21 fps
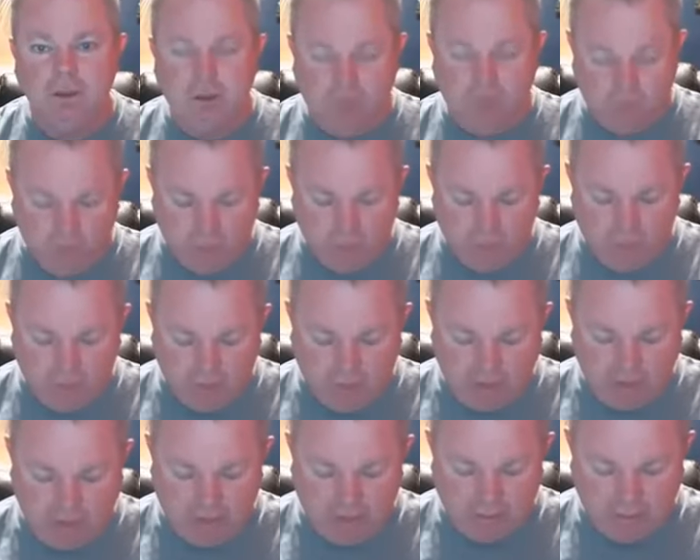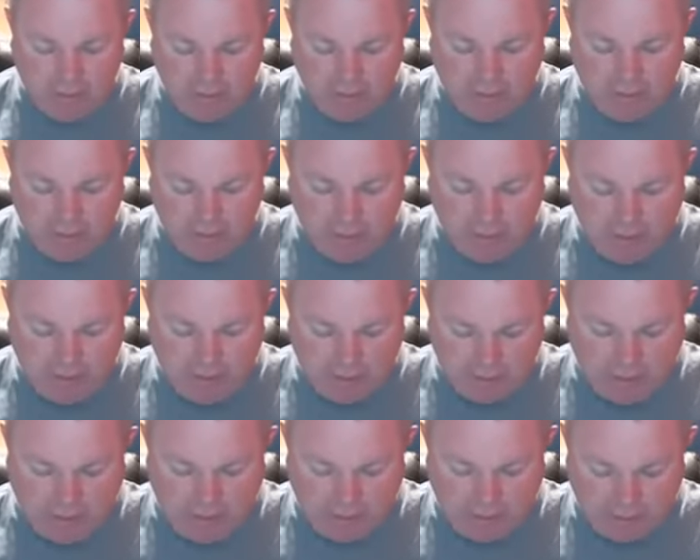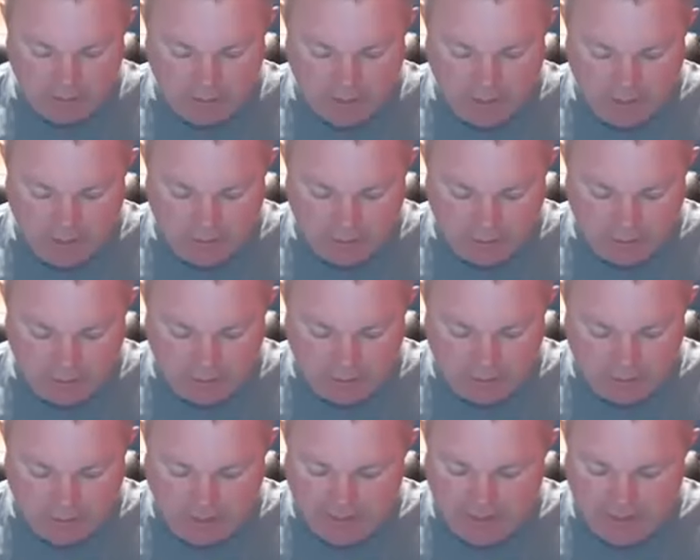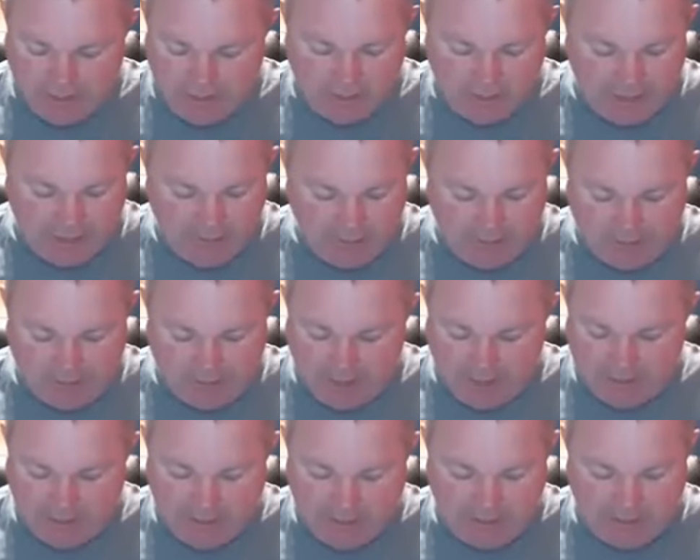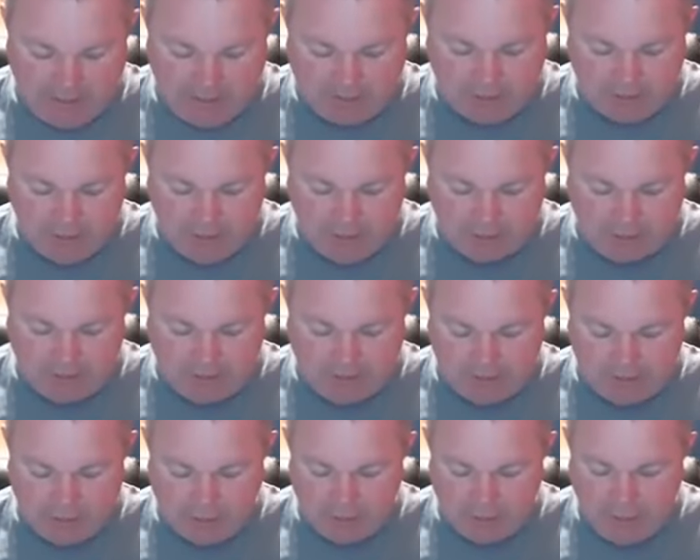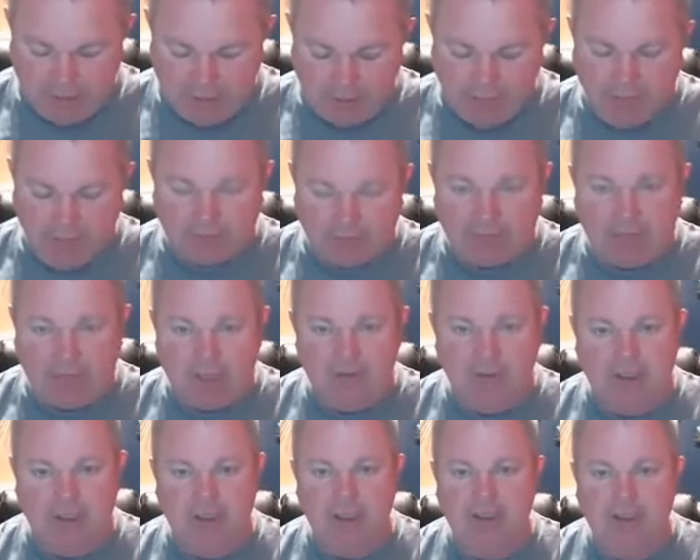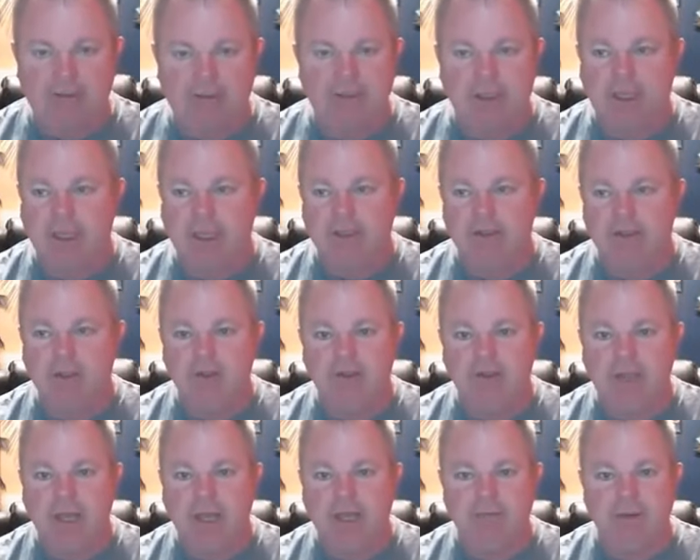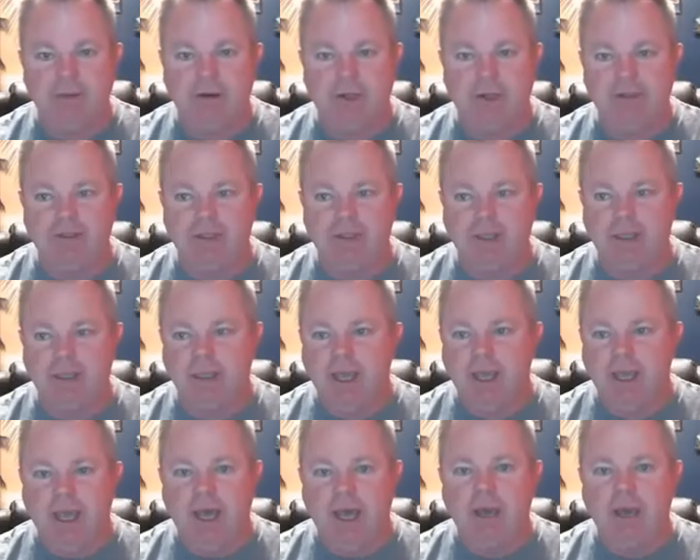Wow, wow, wow, wow. So that I'm gonna tell you that's huge or anything. So you got over 1,000 clicks in like no time or anything. How long